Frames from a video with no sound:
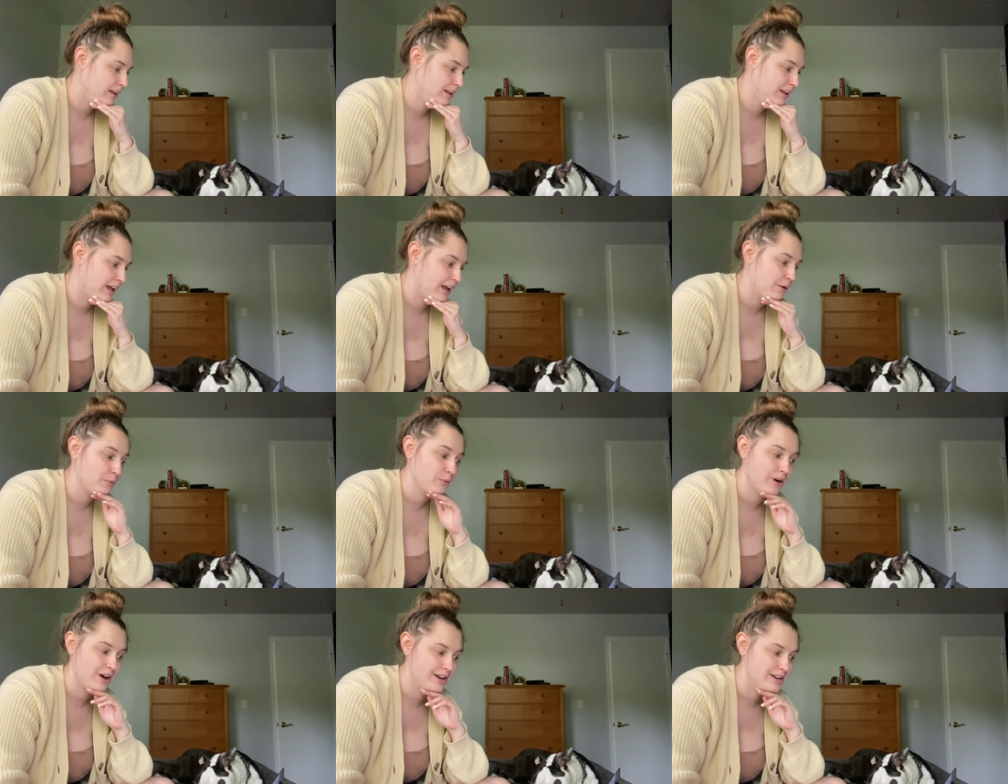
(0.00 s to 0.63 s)
I
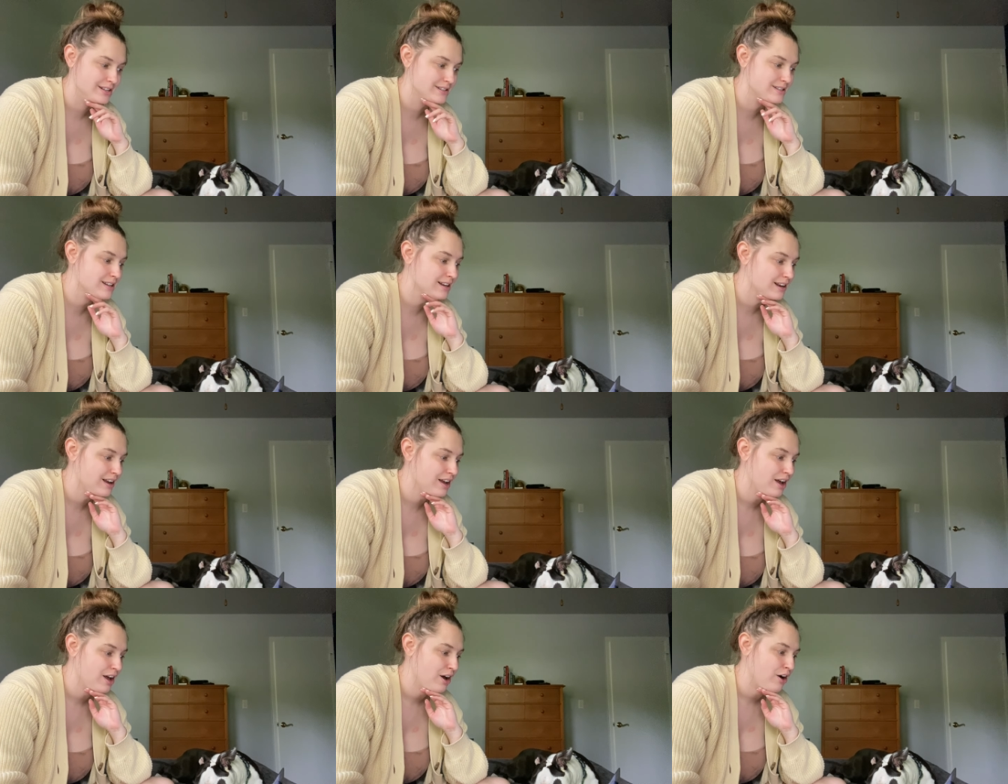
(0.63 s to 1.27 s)
was
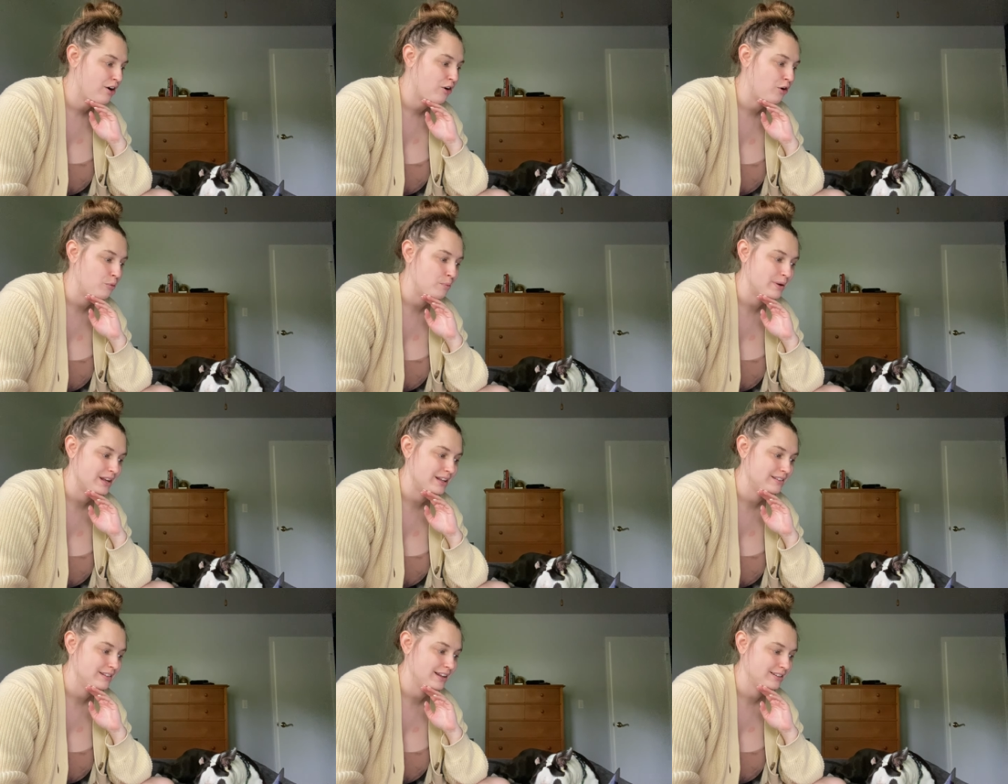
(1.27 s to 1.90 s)

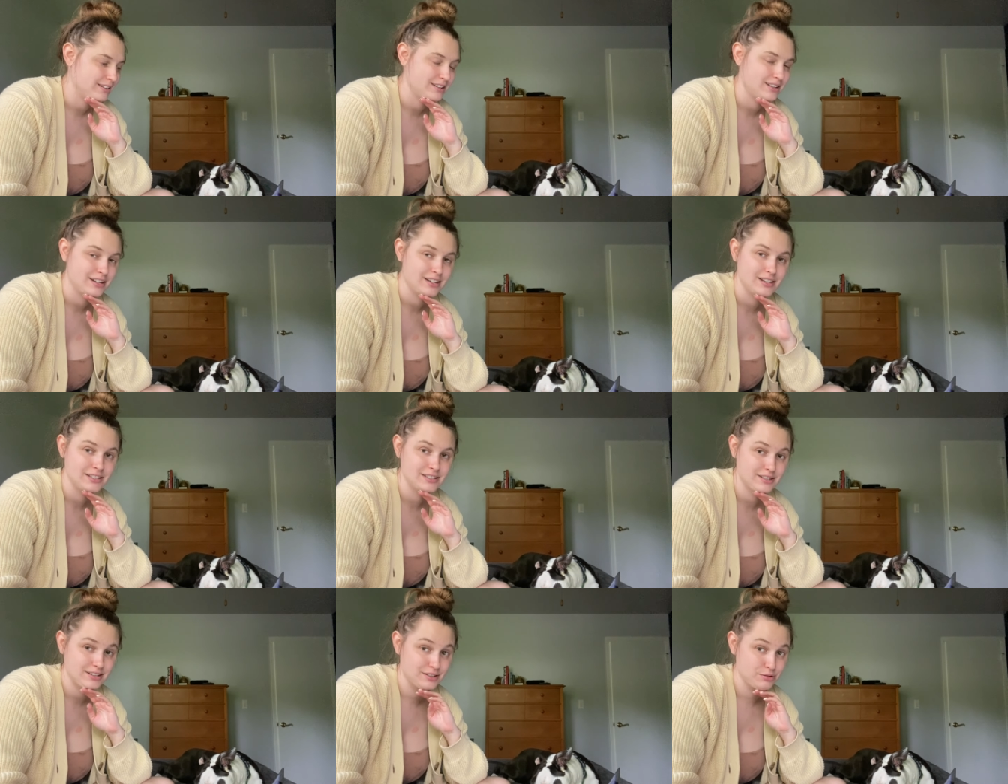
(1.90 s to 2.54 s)
hoping that
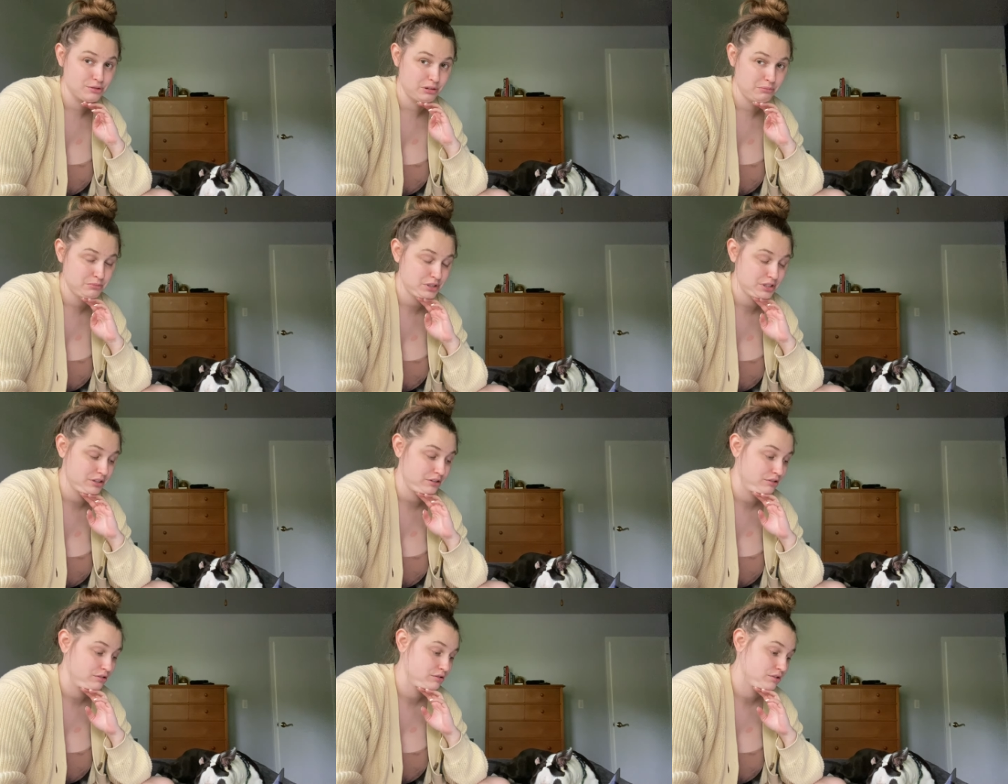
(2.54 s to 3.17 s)
these
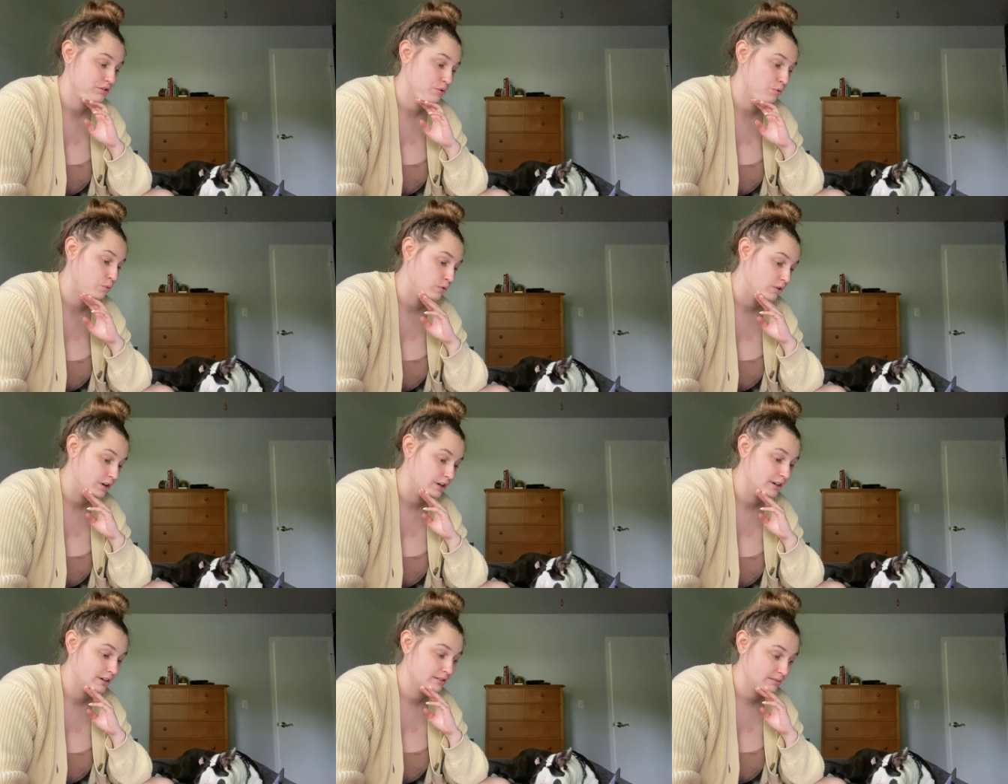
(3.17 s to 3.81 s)
swimsuits
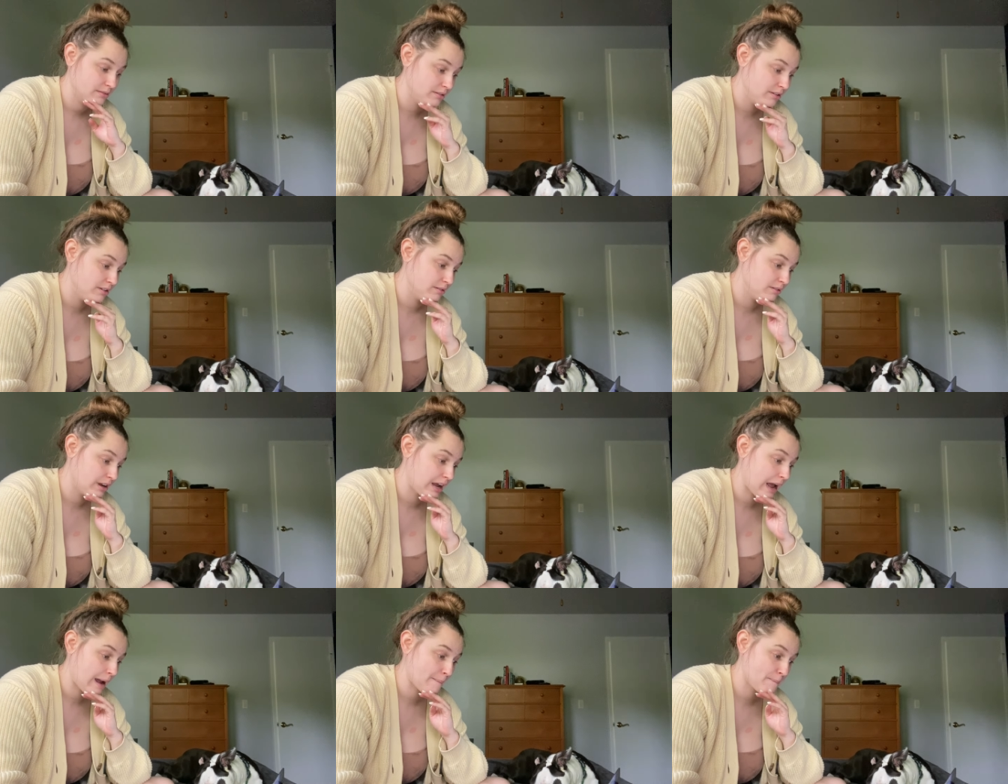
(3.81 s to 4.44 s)
would
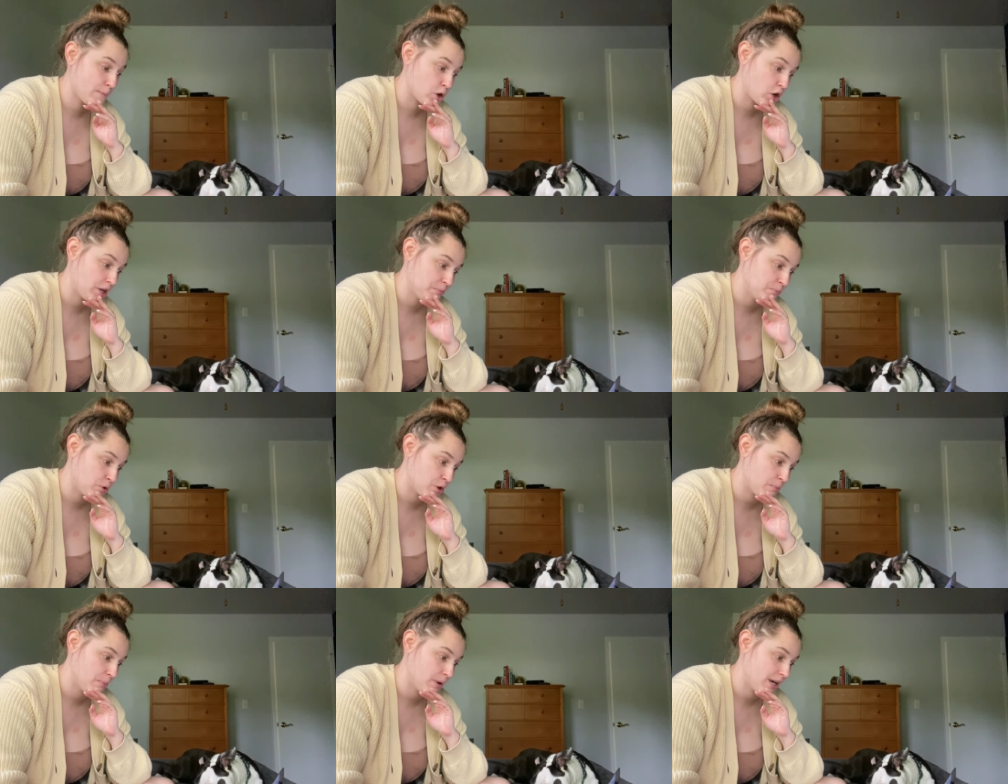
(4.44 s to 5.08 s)
bring
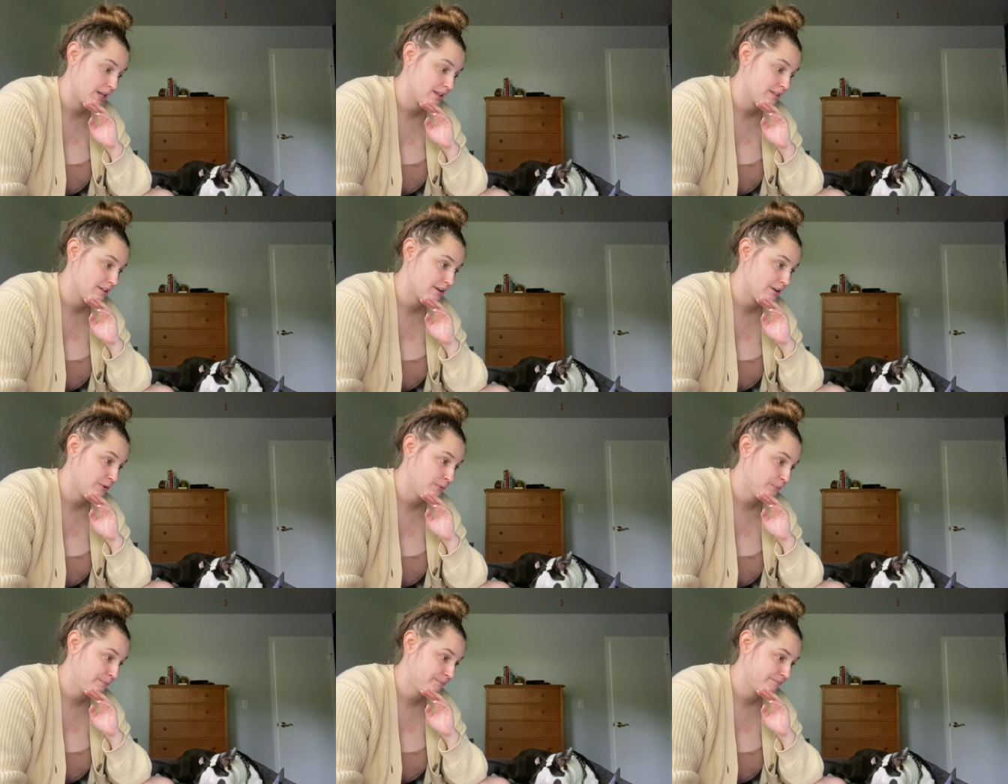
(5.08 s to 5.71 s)
more money
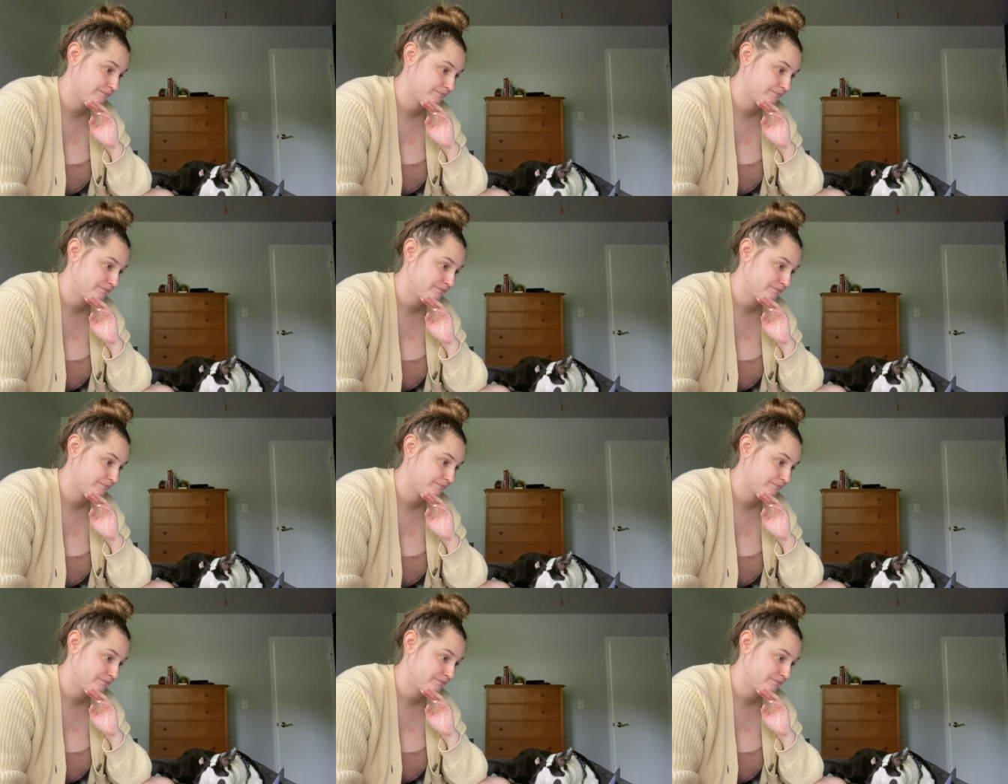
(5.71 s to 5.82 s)
though.